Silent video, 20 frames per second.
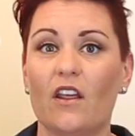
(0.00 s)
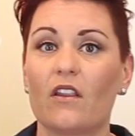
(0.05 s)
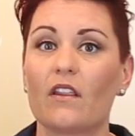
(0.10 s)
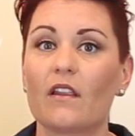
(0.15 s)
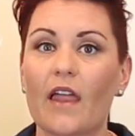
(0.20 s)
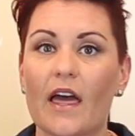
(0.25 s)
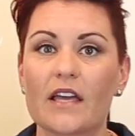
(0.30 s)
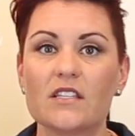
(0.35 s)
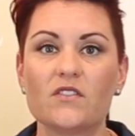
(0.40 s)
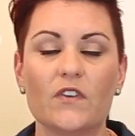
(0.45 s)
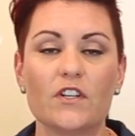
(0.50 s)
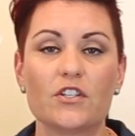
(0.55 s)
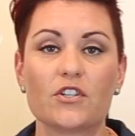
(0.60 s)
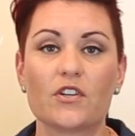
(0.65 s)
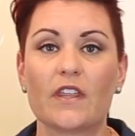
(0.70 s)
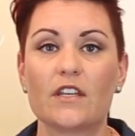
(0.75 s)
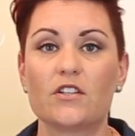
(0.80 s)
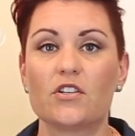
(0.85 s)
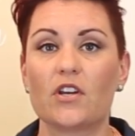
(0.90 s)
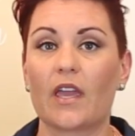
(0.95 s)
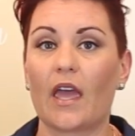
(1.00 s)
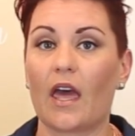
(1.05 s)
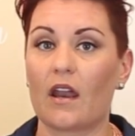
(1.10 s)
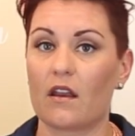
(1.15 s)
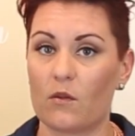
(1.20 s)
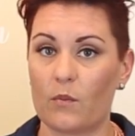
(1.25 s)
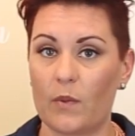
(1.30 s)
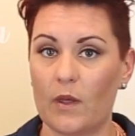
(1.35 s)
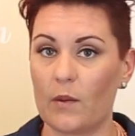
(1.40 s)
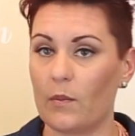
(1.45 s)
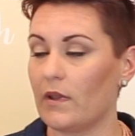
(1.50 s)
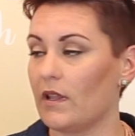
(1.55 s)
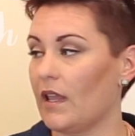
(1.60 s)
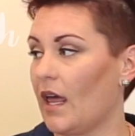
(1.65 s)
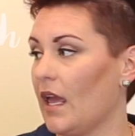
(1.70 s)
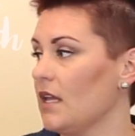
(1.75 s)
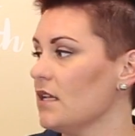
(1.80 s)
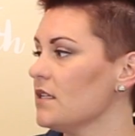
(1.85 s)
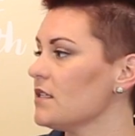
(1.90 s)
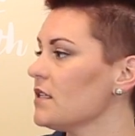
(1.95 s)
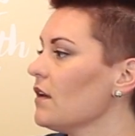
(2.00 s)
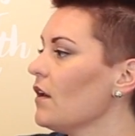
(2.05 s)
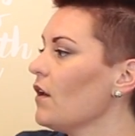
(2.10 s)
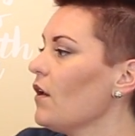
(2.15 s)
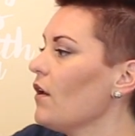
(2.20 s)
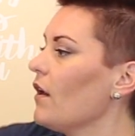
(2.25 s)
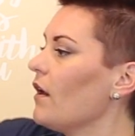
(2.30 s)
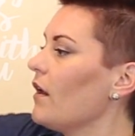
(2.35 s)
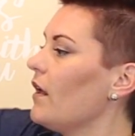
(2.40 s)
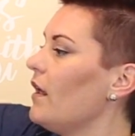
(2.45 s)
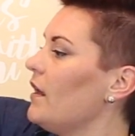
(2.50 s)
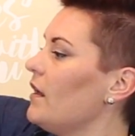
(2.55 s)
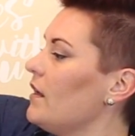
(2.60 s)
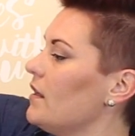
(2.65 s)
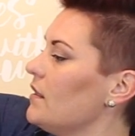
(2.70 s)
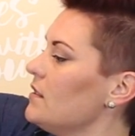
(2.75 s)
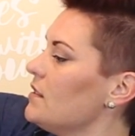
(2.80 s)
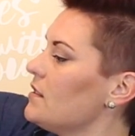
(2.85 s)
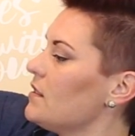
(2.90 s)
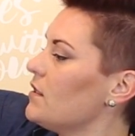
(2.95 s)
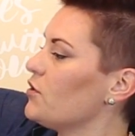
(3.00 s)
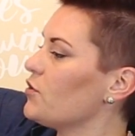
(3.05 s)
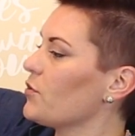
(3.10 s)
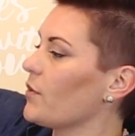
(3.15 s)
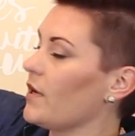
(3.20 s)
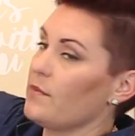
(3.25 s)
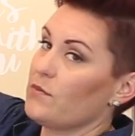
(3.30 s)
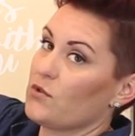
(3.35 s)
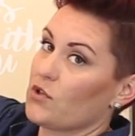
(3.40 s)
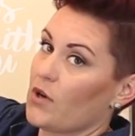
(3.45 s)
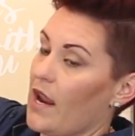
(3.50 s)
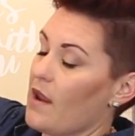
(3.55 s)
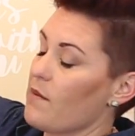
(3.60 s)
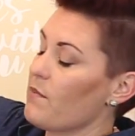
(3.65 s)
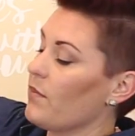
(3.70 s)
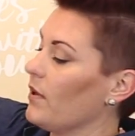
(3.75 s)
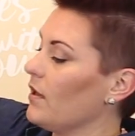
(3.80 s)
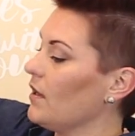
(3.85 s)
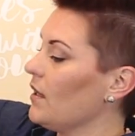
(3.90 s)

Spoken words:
Now, the last feature they took out of the Pipa Lite is the Dream Drape.